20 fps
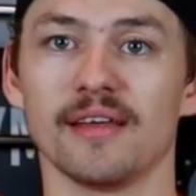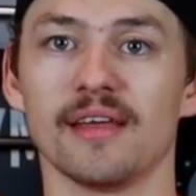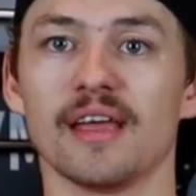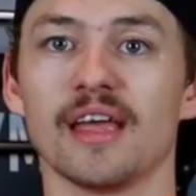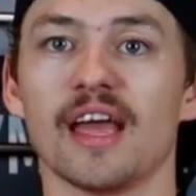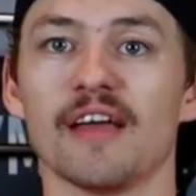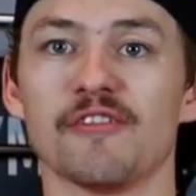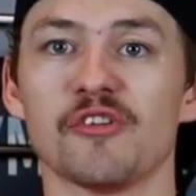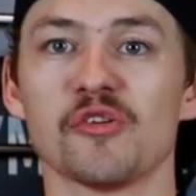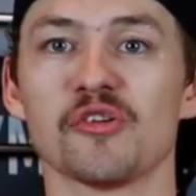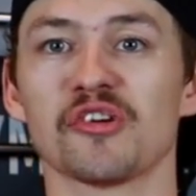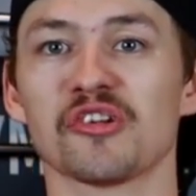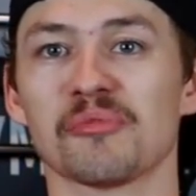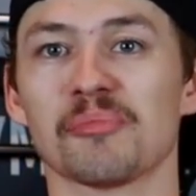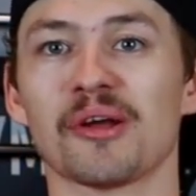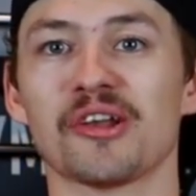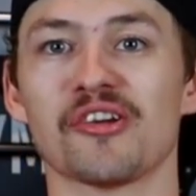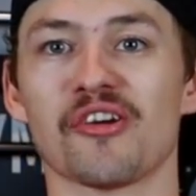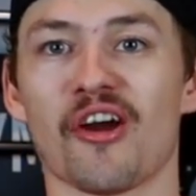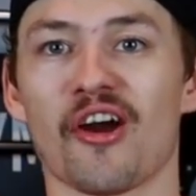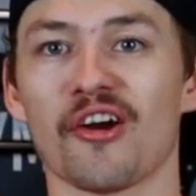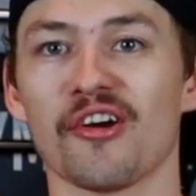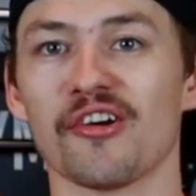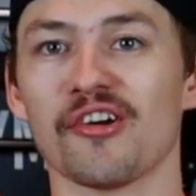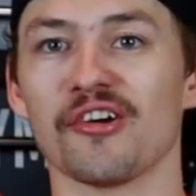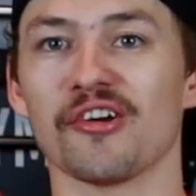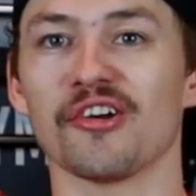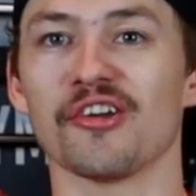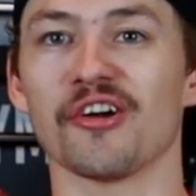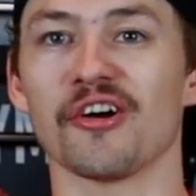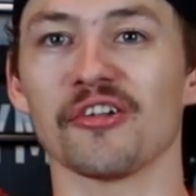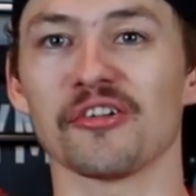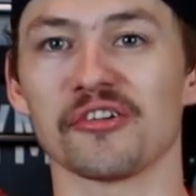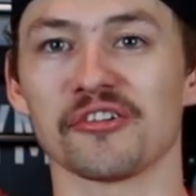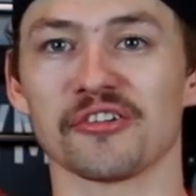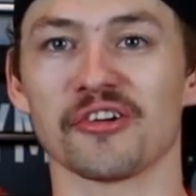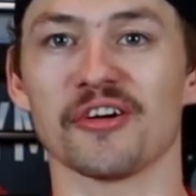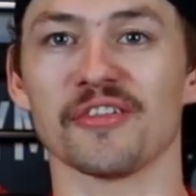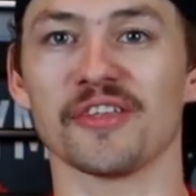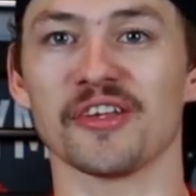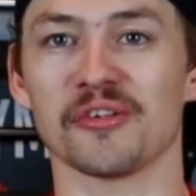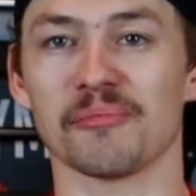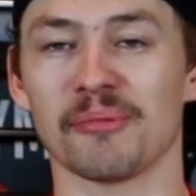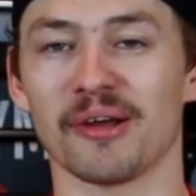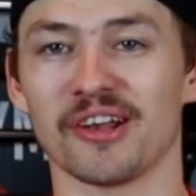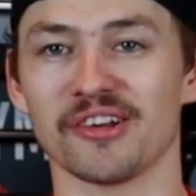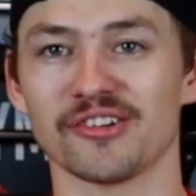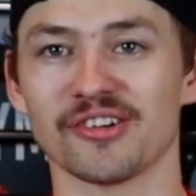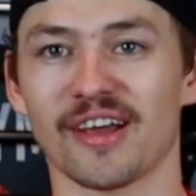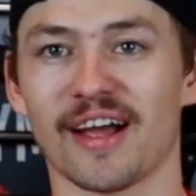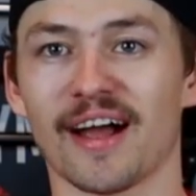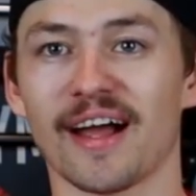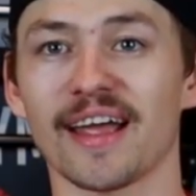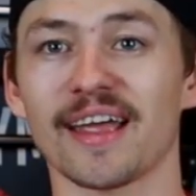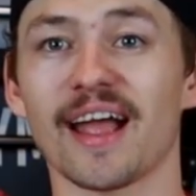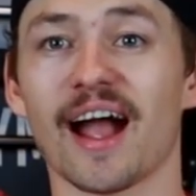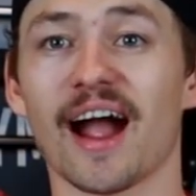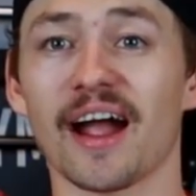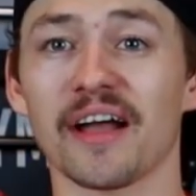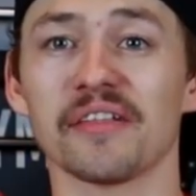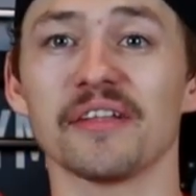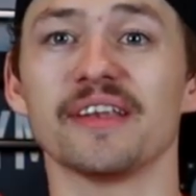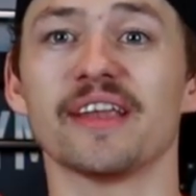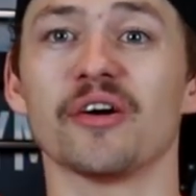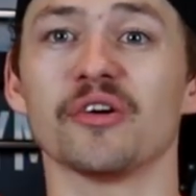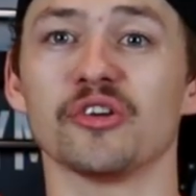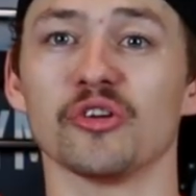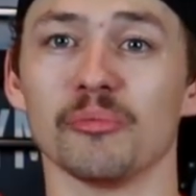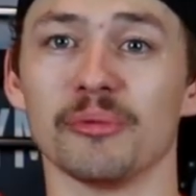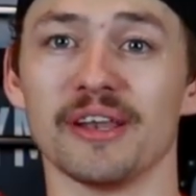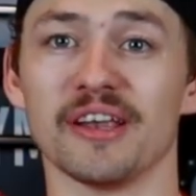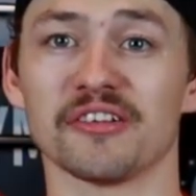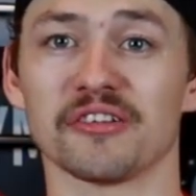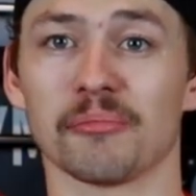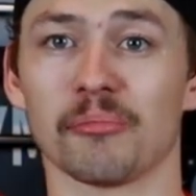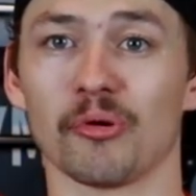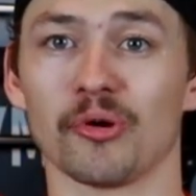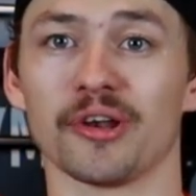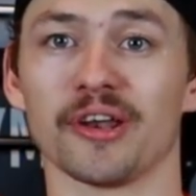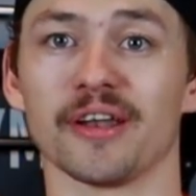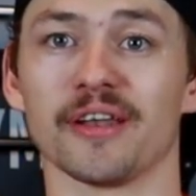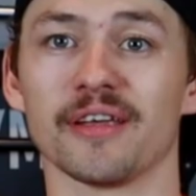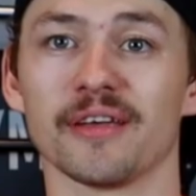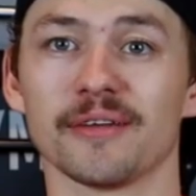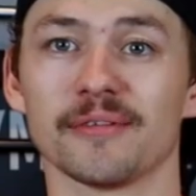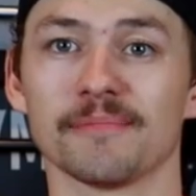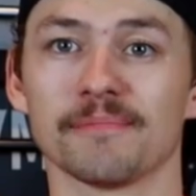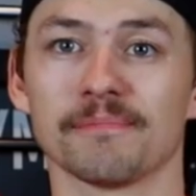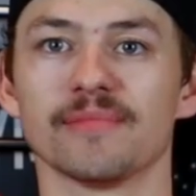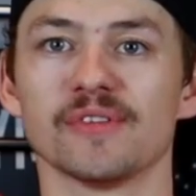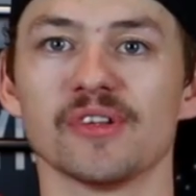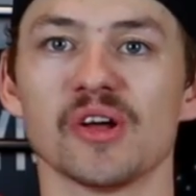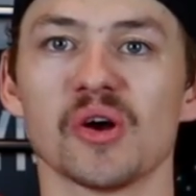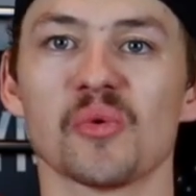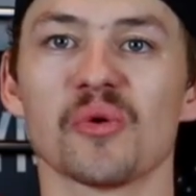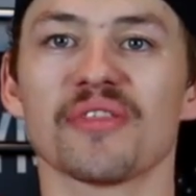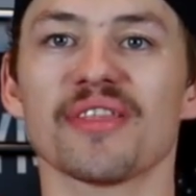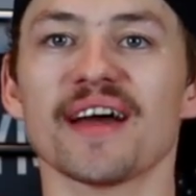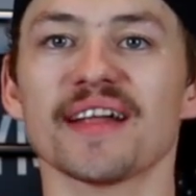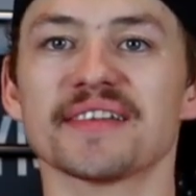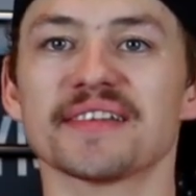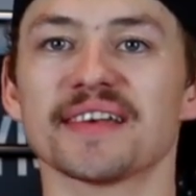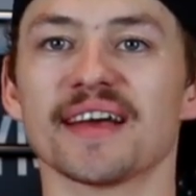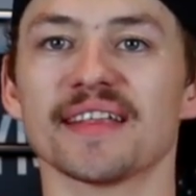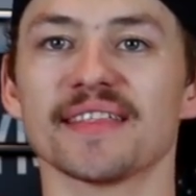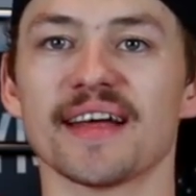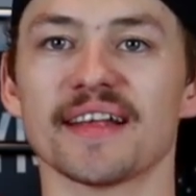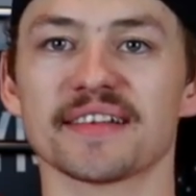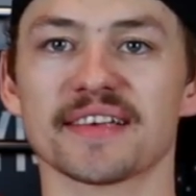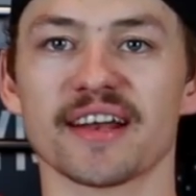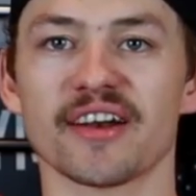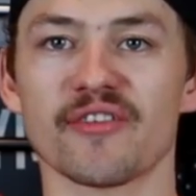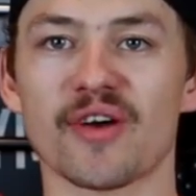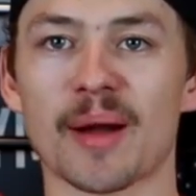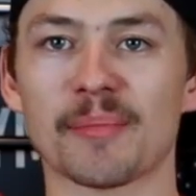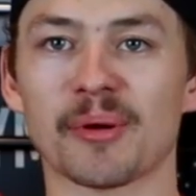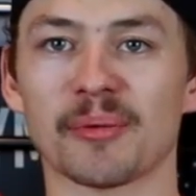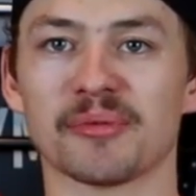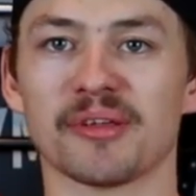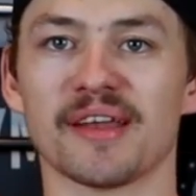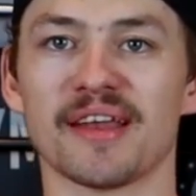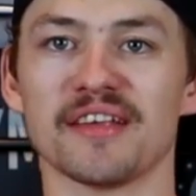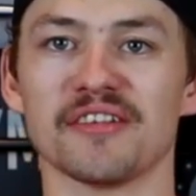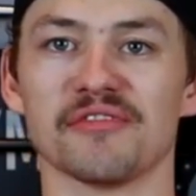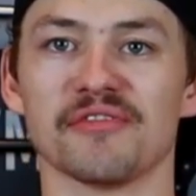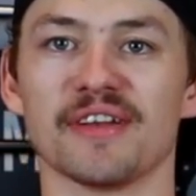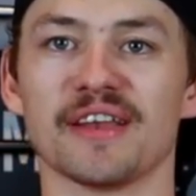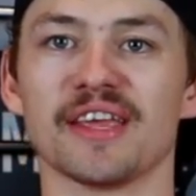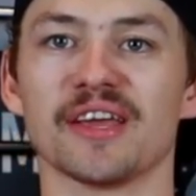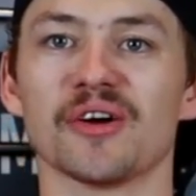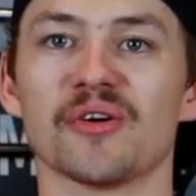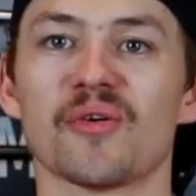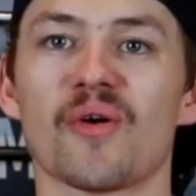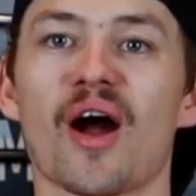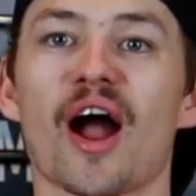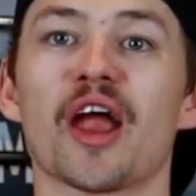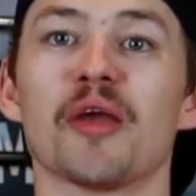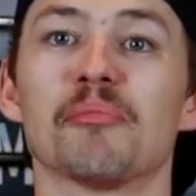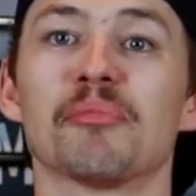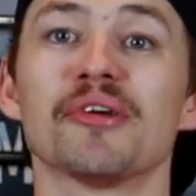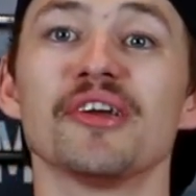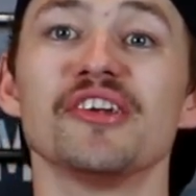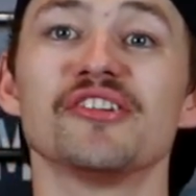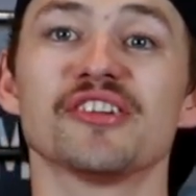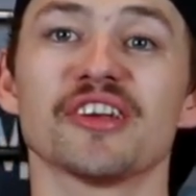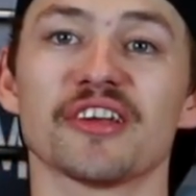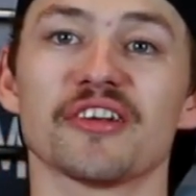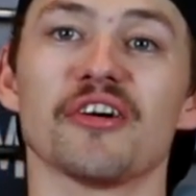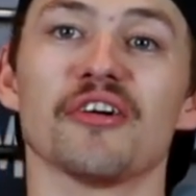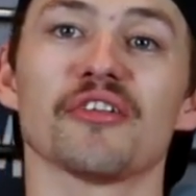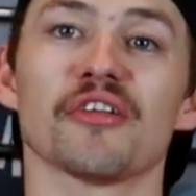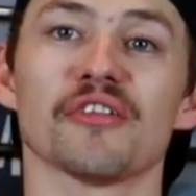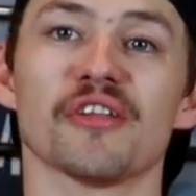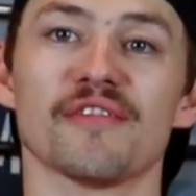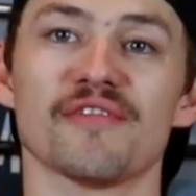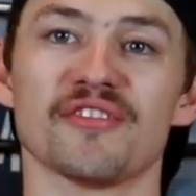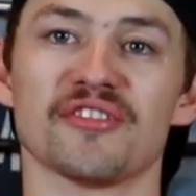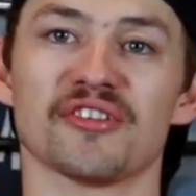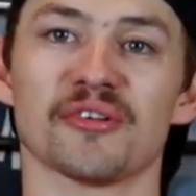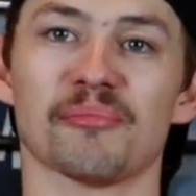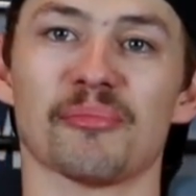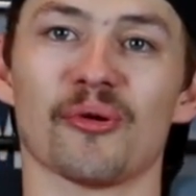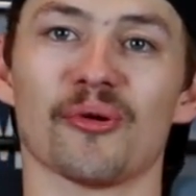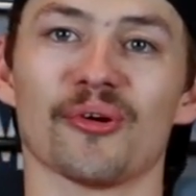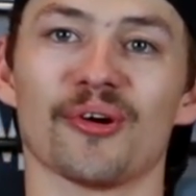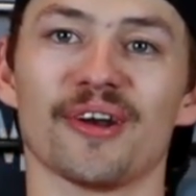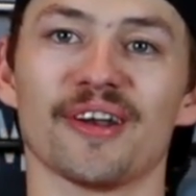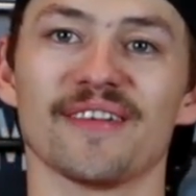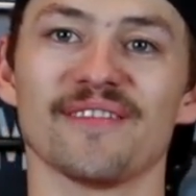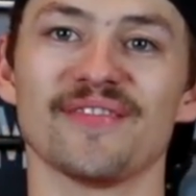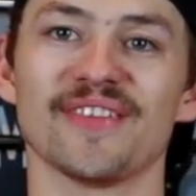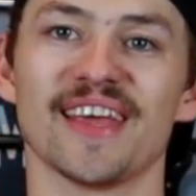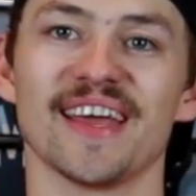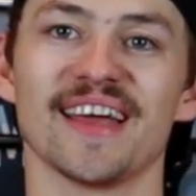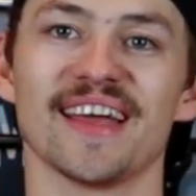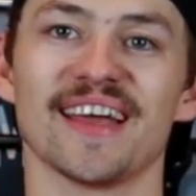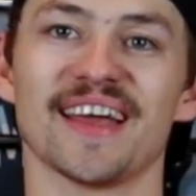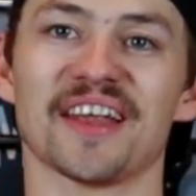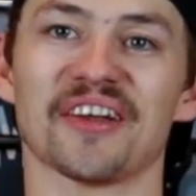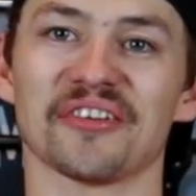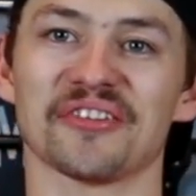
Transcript: If you were to spend your hard-earned dollars on this bench, I highly doubt you'll be disappointed. With that said, that's gonna wrap up today's video. I appreciate all the love and support, and I'll